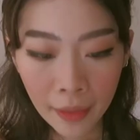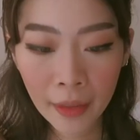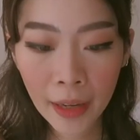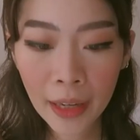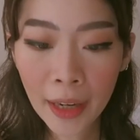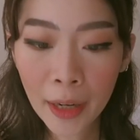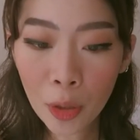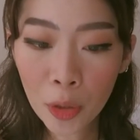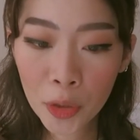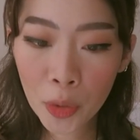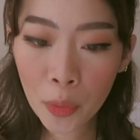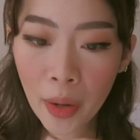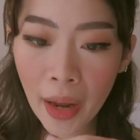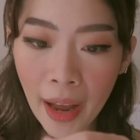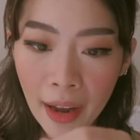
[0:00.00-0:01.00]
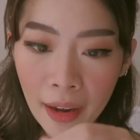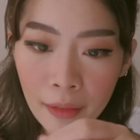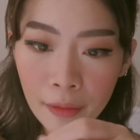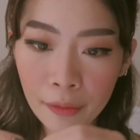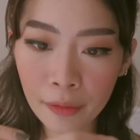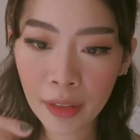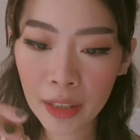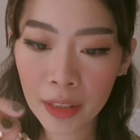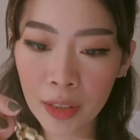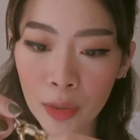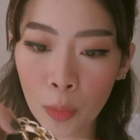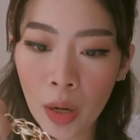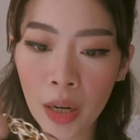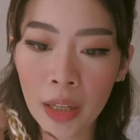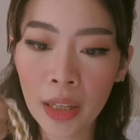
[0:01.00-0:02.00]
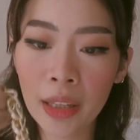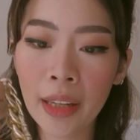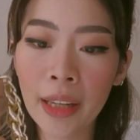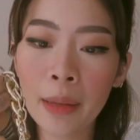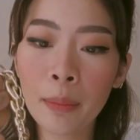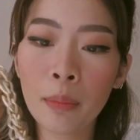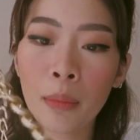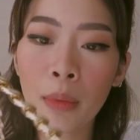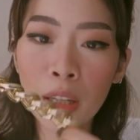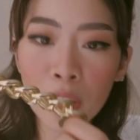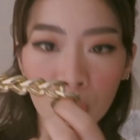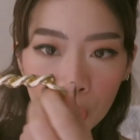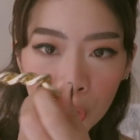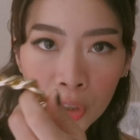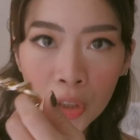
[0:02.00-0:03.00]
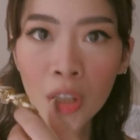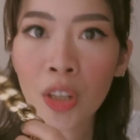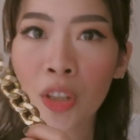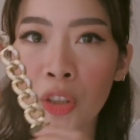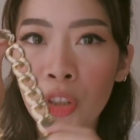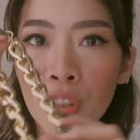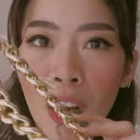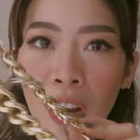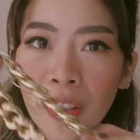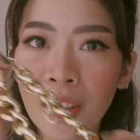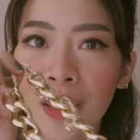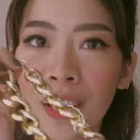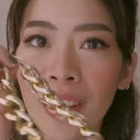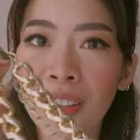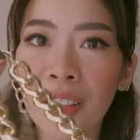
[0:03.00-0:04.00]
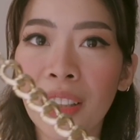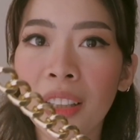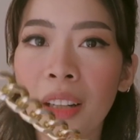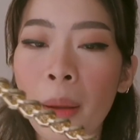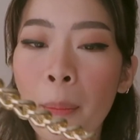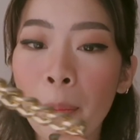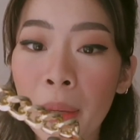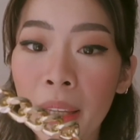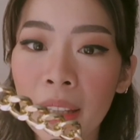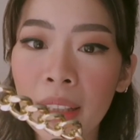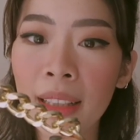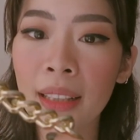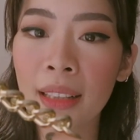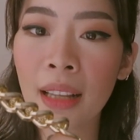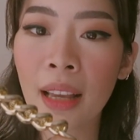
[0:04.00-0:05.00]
Then, I also have this one in a much chunkier piece.